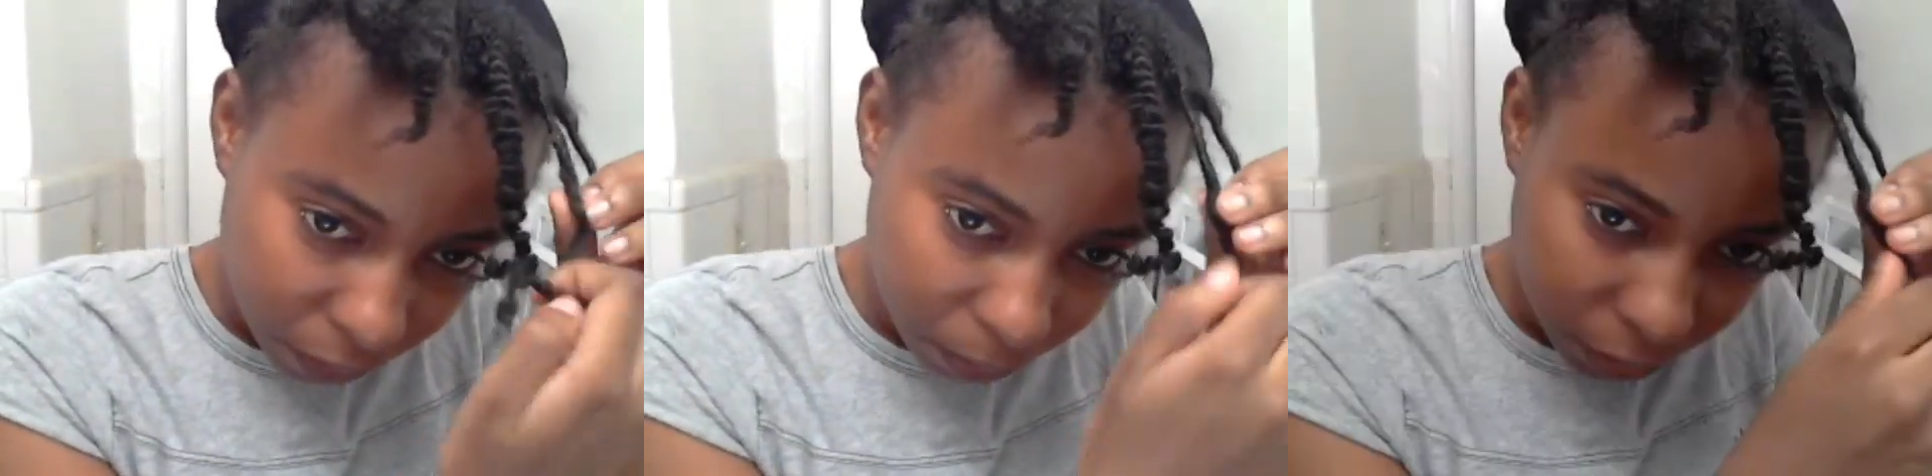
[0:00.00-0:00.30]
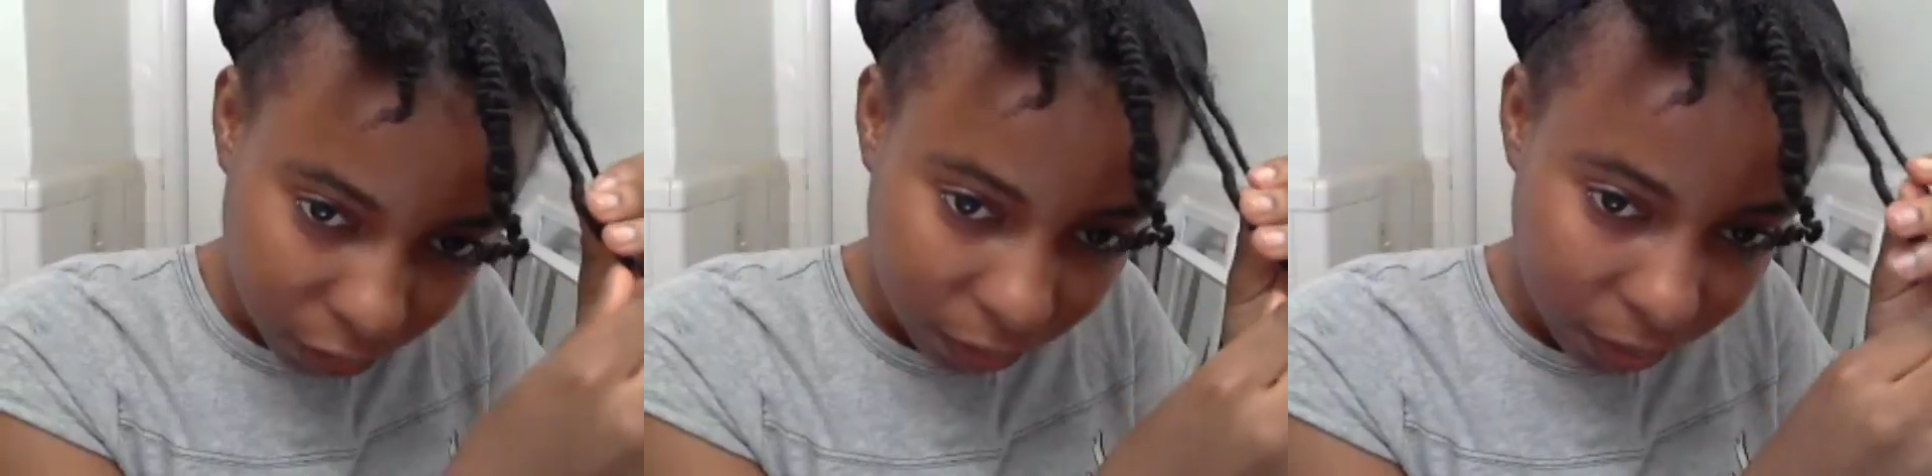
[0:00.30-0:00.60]
Miss
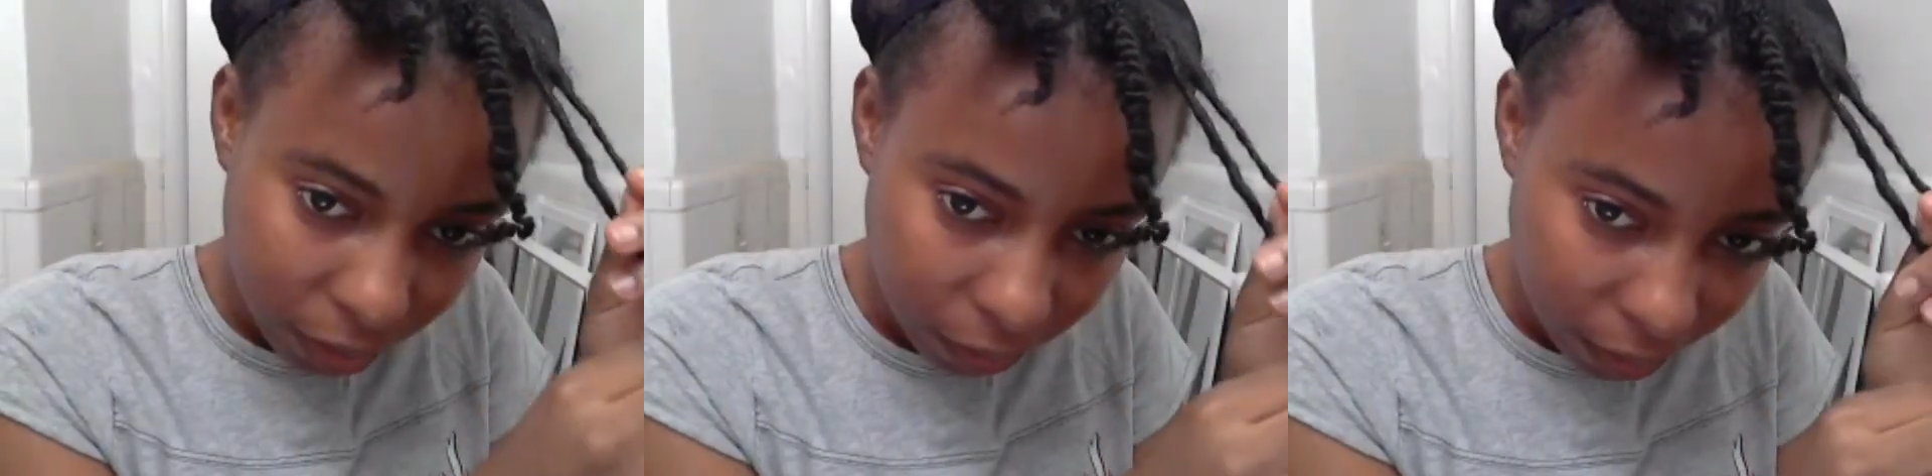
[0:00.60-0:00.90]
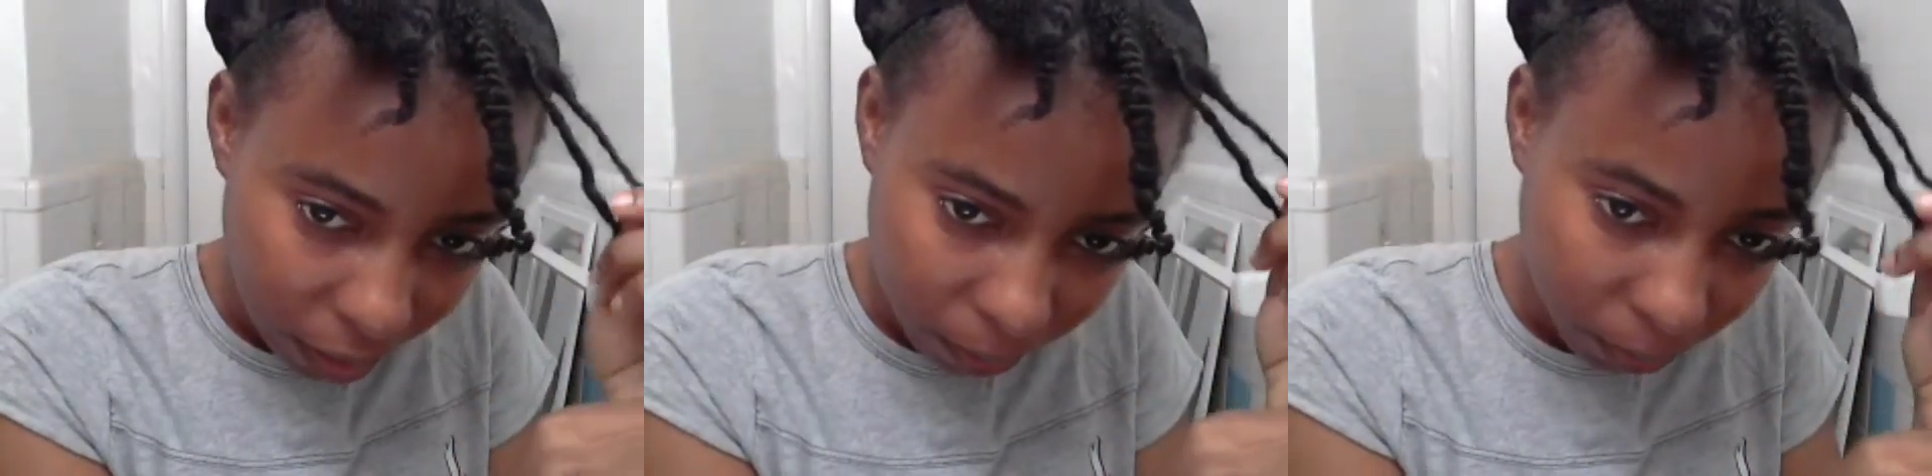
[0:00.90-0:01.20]
Jessie's?
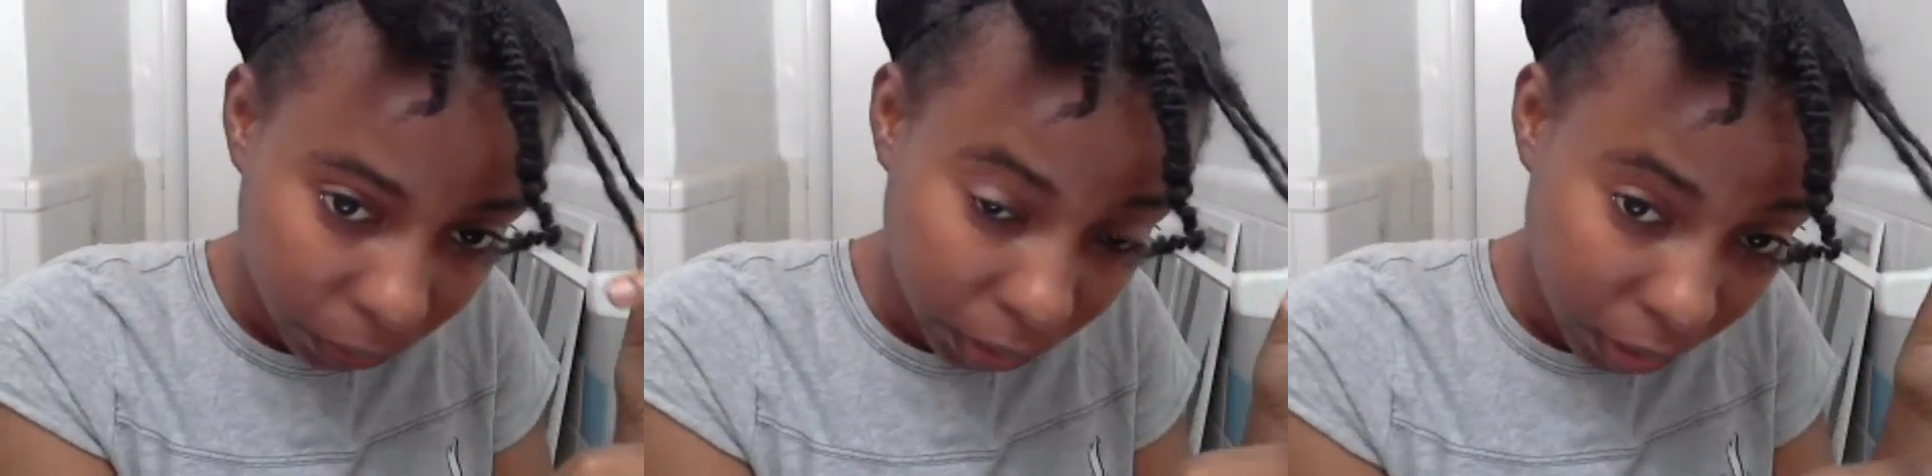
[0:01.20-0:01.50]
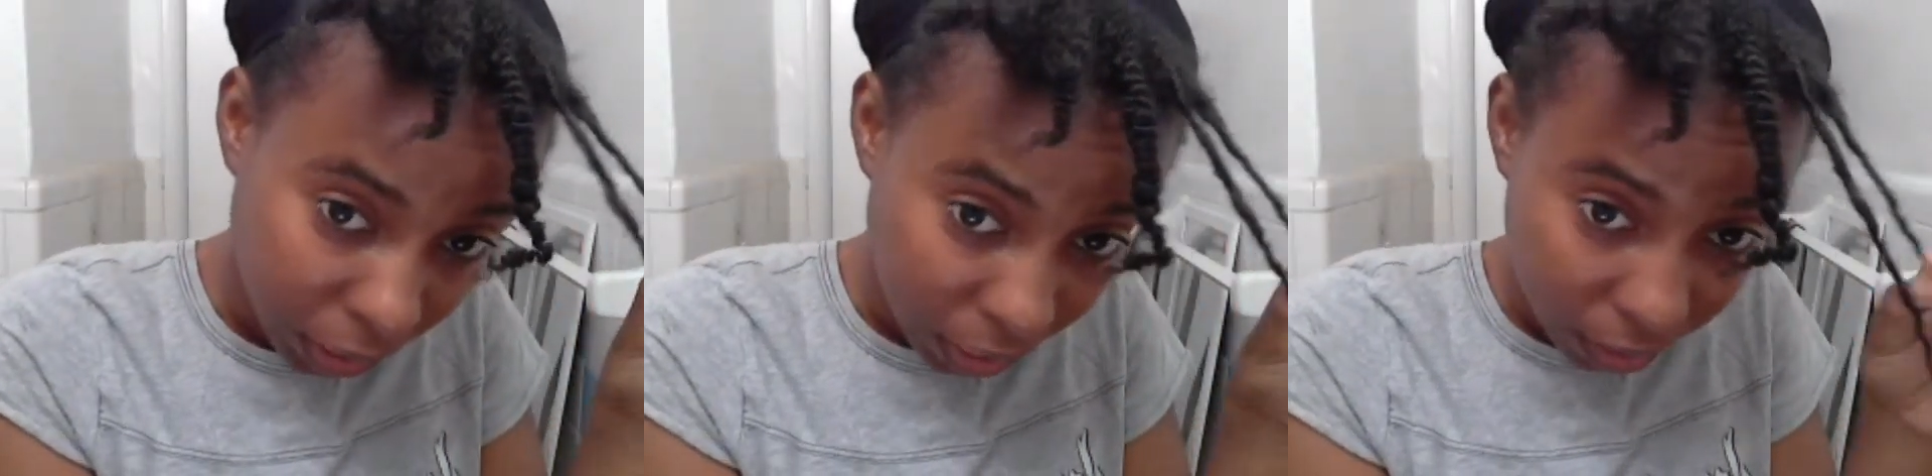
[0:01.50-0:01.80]
Absolutely
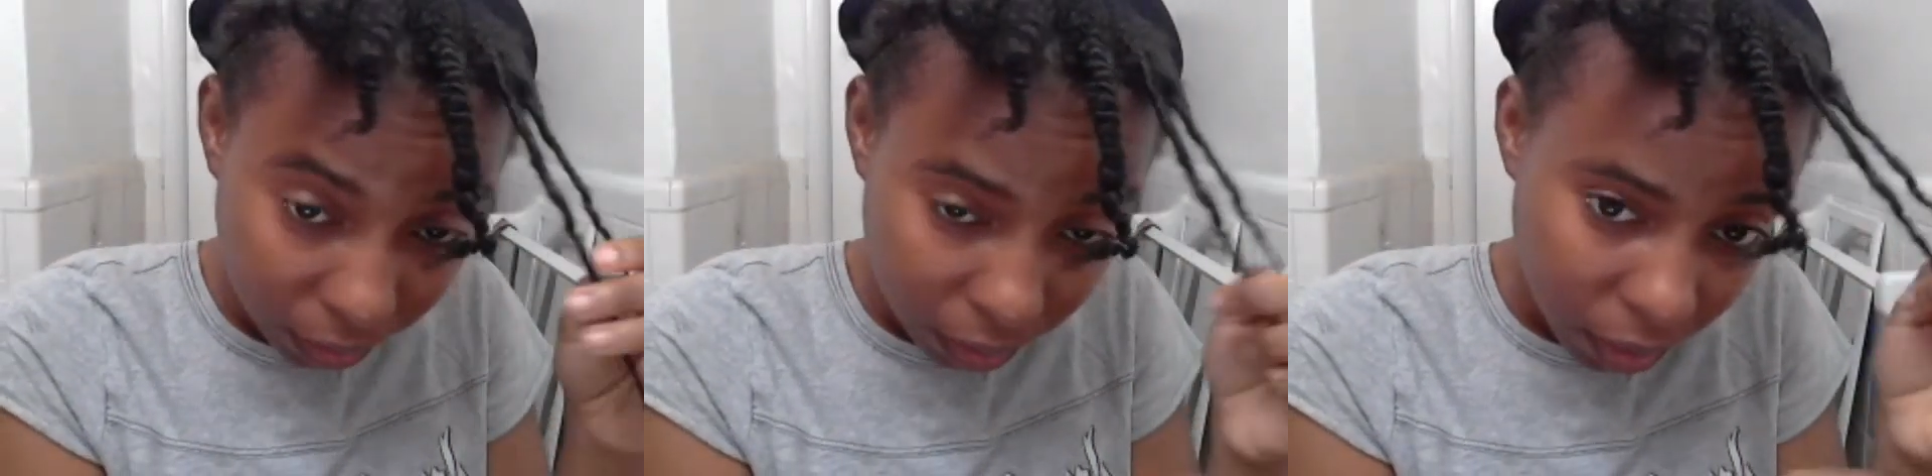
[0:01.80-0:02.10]
not.